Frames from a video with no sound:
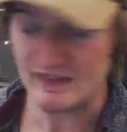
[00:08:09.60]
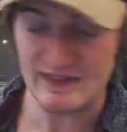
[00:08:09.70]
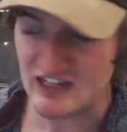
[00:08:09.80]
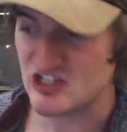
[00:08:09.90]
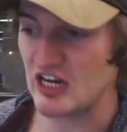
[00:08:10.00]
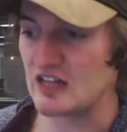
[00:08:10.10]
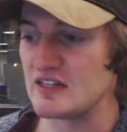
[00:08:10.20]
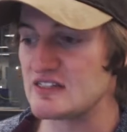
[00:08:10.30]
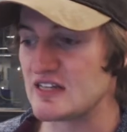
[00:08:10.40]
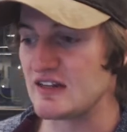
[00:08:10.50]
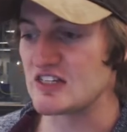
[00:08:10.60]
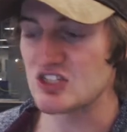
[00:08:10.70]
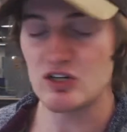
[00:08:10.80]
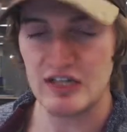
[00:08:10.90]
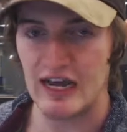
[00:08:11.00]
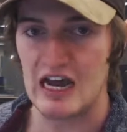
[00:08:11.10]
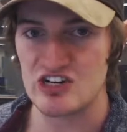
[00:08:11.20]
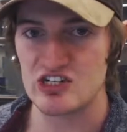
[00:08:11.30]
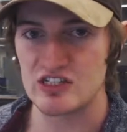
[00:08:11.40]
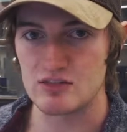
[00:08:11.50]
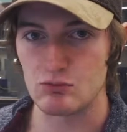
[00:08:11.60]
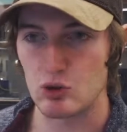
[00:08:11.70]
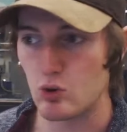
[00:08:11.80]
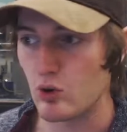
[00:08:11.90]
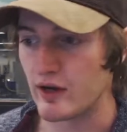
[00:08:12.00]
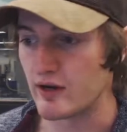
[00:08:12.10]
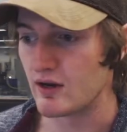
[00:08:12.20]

that checklist and then start cashing some coin.